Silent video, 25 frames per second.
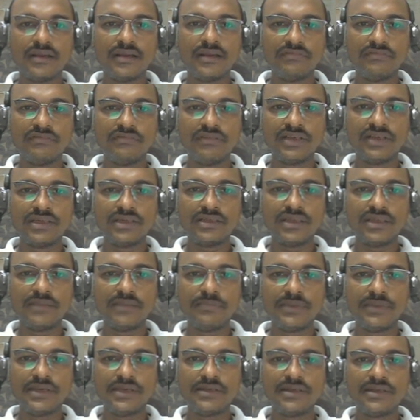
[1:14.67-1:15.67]
We will
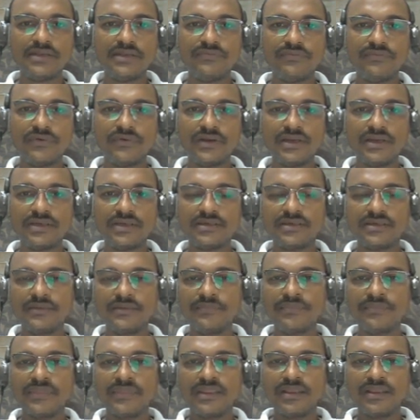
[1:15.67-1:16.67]
keep it default.
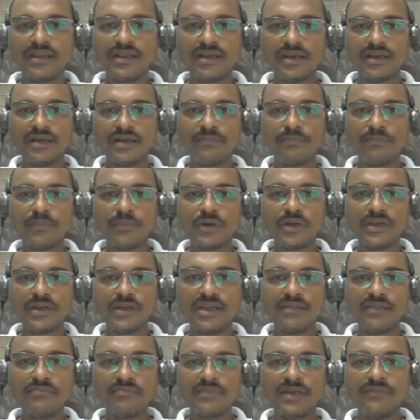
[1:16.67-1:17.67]

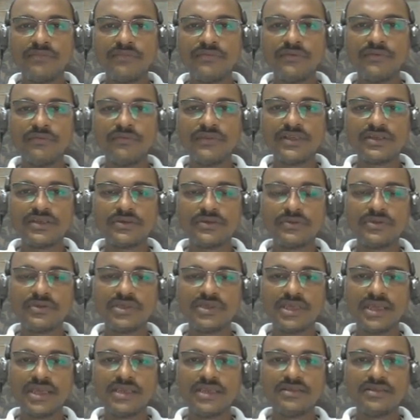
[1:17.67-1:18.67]
Port number, if you wish to
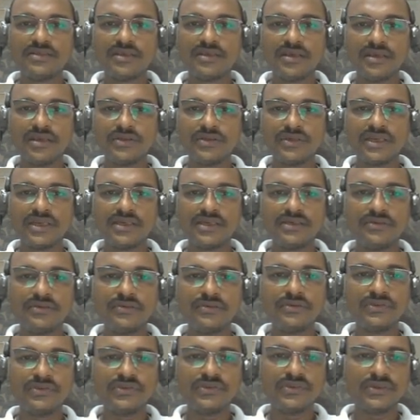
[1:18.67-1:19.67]
change, you can
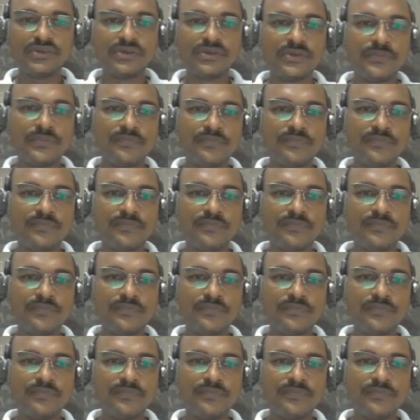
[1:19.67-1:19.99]
do so.